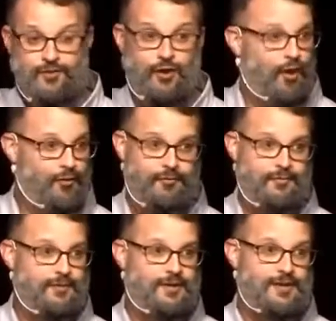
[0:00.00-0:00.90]
No,
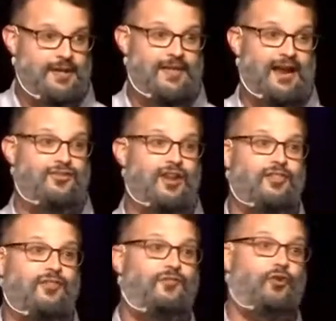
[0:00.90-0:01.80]
that is
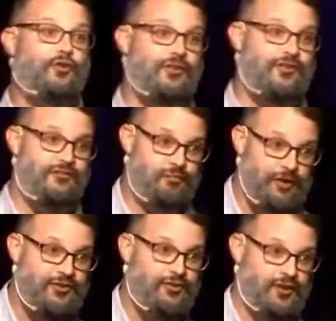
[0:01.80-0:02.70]
not the fullness of
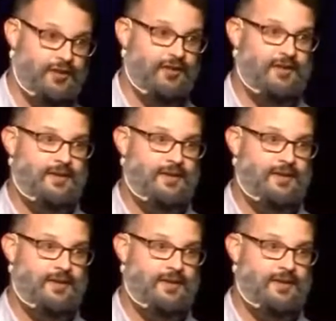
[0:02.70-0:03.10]
priesthood.